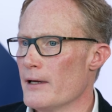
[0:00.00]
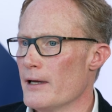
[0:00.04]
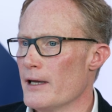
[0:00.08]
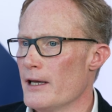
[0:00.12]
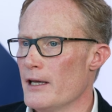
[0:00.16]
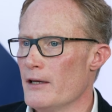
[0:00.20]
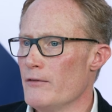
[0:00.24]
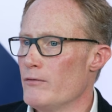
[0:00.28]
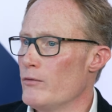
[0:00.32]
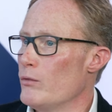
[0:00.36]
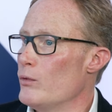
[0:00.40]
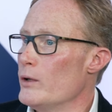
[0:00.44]

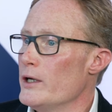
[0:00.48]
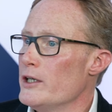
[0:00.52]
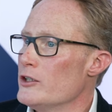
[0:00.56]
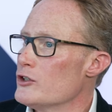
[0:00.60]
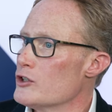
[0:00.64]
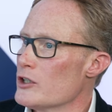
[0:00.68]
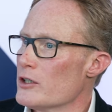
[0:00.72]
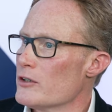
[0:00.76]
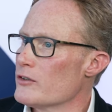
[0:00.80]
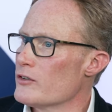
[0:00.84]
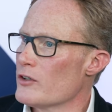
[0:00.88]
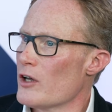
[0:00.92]
if we
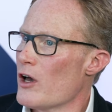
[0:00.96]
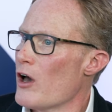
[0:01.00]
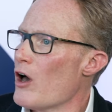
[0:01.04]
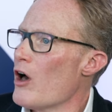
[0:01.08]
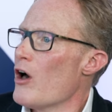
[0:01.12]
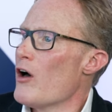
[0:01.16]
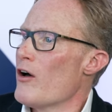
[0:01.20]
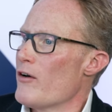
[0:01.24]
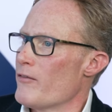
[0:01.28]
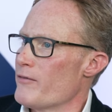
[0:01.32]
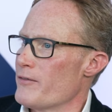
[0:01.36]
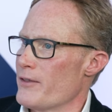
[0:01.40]
just
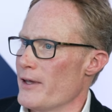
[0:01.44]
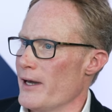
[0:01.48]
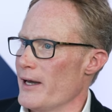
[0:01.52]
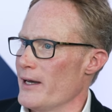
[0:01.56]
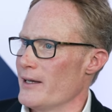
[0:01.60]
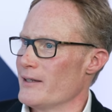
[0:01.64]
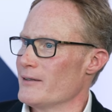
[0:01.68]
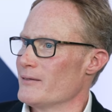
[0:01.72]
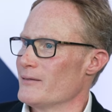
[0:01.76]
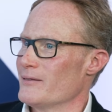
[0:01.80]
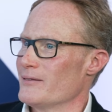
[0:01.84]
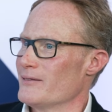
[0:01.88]
halve
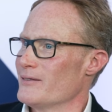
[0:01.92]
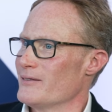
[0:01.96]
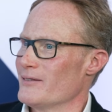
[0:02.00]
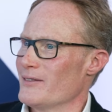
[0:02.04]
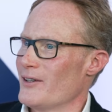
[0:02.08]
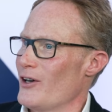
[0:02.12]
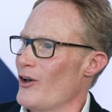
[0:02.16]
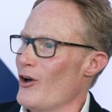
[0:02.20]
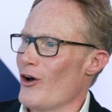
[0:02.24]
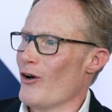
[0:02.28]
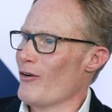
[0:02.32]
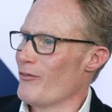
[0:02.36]
that,
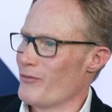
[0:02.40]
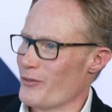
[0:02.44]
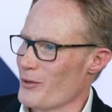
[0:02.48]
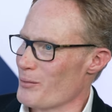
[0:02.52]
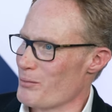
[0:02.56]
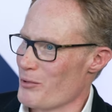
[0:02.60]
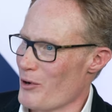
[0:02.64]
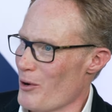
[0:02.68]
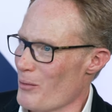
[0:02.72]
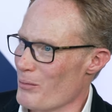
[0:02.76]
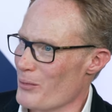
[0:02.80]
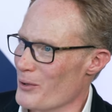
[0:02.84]
half the
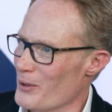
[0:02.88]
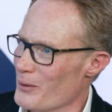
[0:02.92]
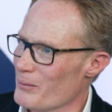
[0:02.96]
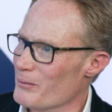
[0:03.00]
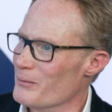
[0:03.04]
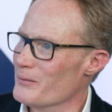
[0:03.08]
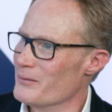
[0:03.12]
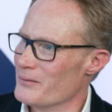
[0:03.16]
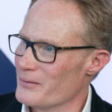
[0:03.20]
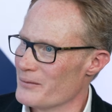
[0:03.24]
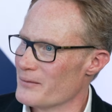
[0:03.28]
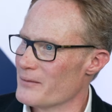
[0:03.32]

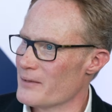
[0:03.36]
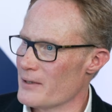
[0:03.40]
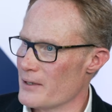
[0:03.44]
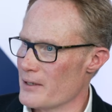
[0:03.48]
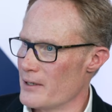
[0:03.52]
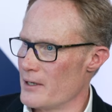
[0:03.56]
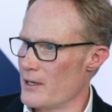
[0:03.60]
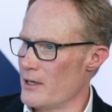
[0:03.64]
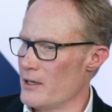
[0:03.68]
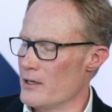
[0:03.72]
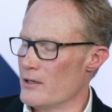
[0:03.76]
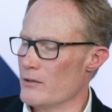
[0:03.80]
problem
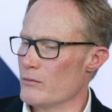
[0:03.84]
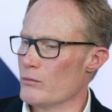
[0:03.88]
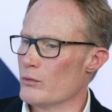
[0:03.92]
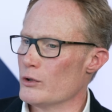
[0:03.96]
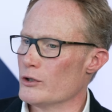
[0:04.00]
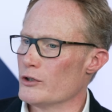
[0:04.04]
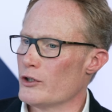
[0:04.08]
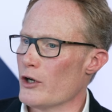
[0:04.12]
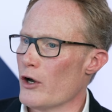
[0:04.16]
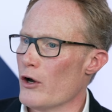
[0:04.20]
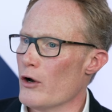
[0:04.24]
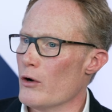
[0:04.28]

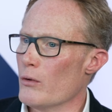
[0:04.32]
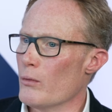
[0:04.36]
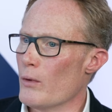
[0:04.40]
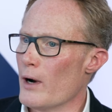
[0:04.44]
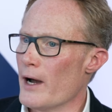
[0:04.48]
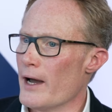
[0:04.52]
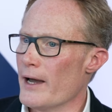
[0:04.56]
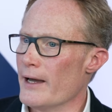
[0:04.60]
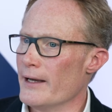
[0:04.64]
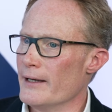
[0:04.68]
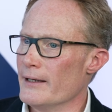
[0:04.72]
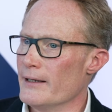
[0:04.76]
would go
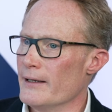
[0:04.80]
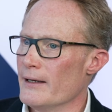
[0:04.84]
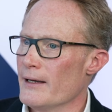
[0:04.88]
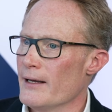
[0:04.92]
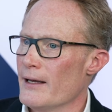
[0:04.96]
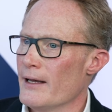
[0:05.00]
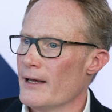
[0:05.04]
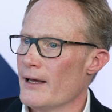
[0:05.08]
away.